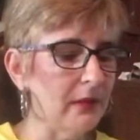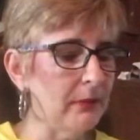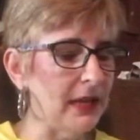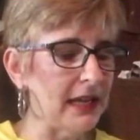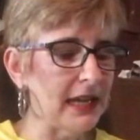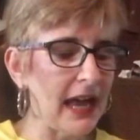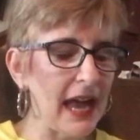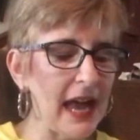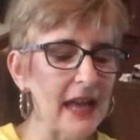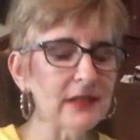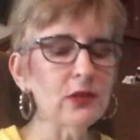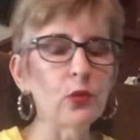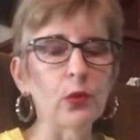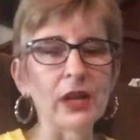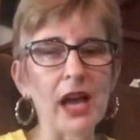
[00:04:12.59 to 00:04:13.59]
But
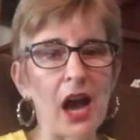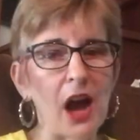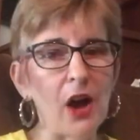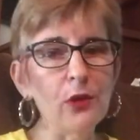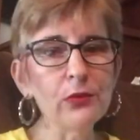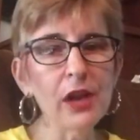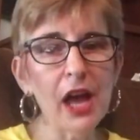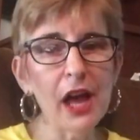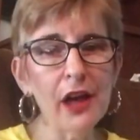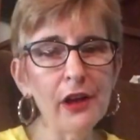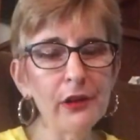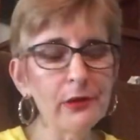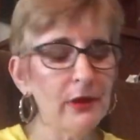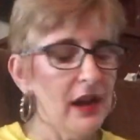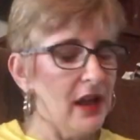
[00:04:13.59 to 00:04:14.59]
guys, we all
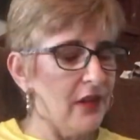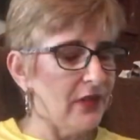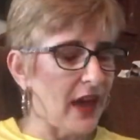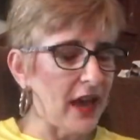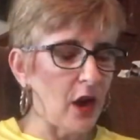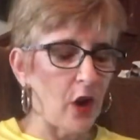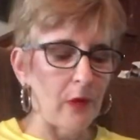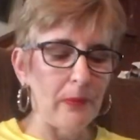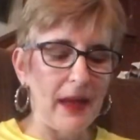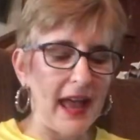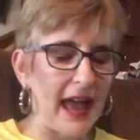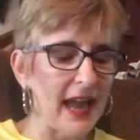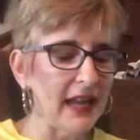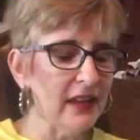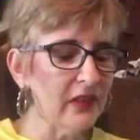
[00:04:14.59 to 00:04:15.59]
know they are
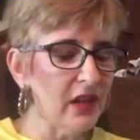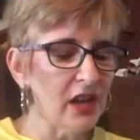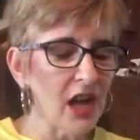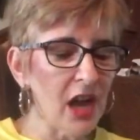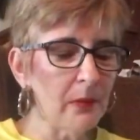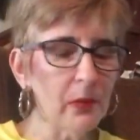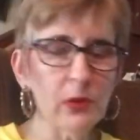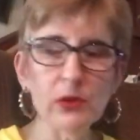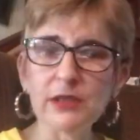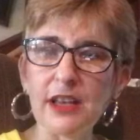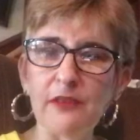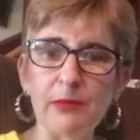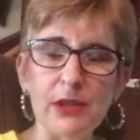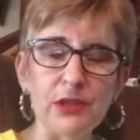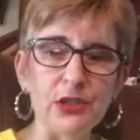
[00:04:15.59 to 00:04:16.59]
padding the numbers.
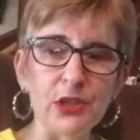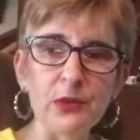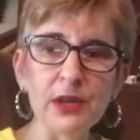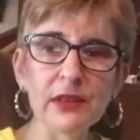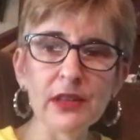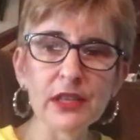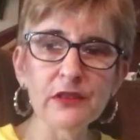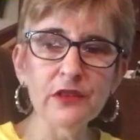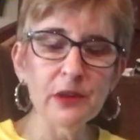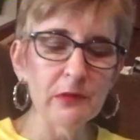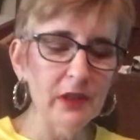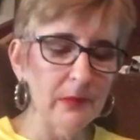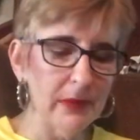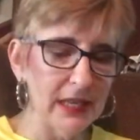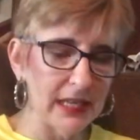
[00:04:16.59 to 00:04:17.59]
They've been doing this from
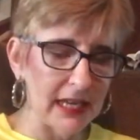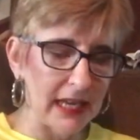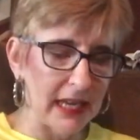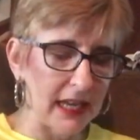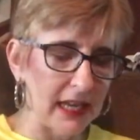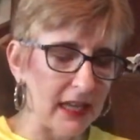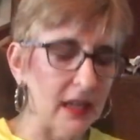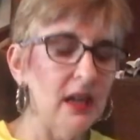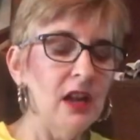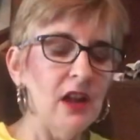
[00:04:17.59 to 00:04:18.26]
the beginning.